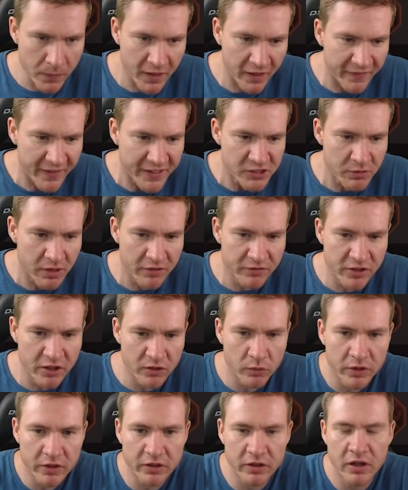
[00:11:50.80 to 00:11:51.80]
that's what I've done
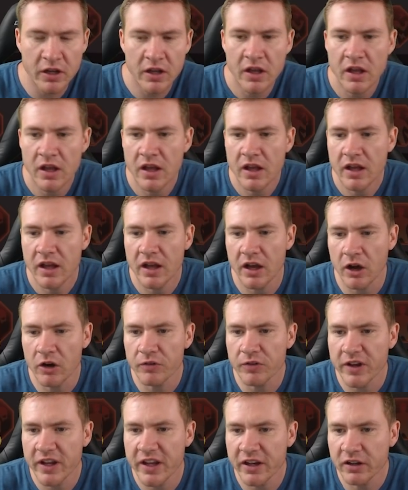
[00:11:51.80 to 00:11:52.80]
with her. Uh, over
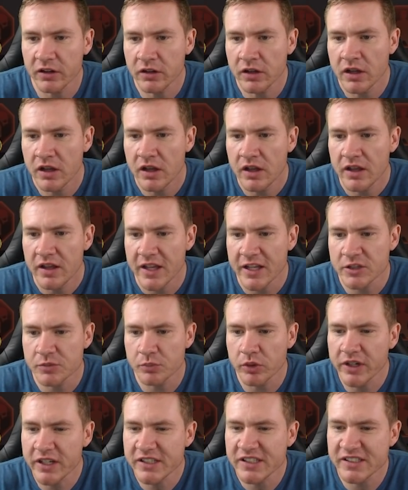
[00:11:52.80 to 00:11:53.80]
here, it's
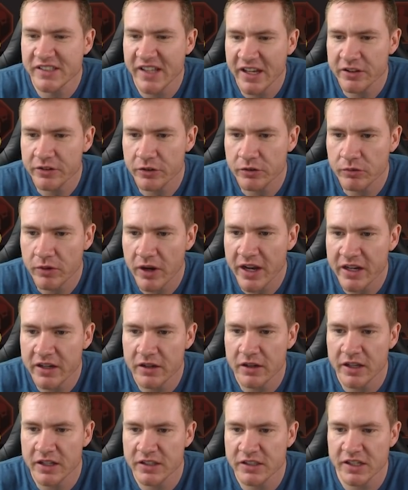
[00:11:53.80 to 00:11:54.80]
pretty standard, right?
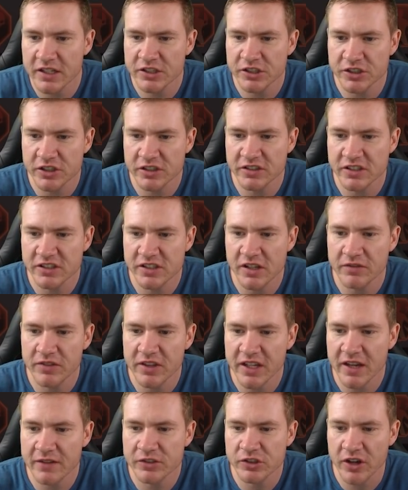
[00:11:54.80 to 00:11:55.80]
It's it's just the stuff that
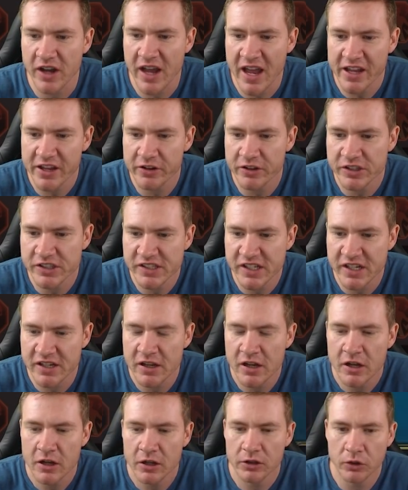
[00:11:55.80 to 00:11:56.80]
gives her accuracy,
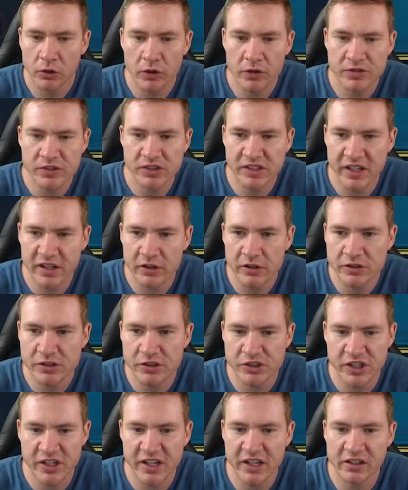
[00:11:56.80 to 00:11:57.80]
Lore of Steel, so
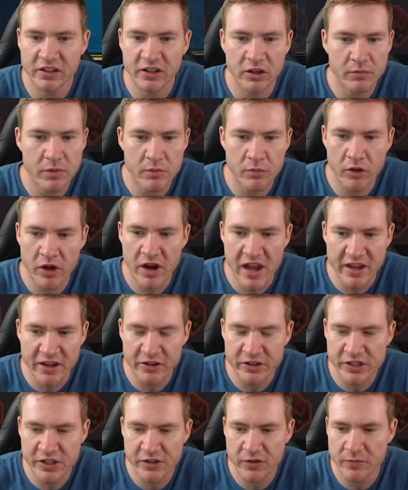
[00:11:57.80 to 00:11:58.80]
she can get a little bit more
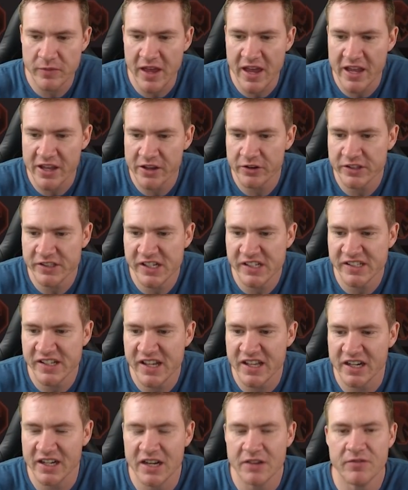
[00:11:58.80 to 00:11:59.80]
accuracy from the accuracy
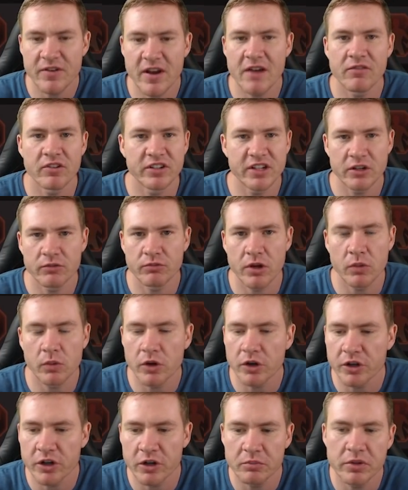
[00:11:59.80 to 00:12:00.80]
set. And if I ever did
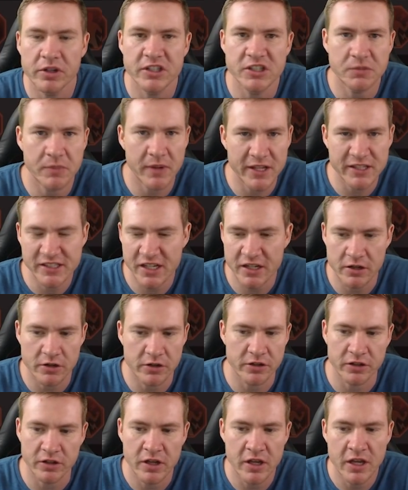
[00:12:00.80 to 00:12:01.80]
rework her and put a speed set on
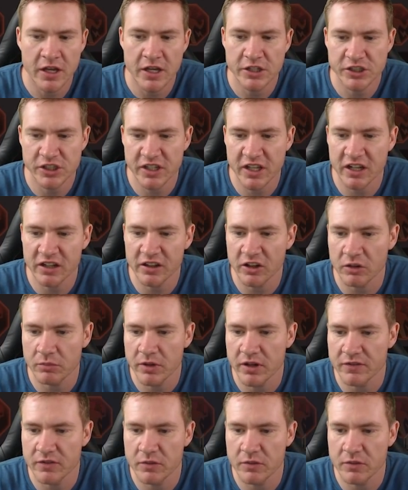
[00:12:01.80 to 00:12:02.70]
her, she'd get a little bit of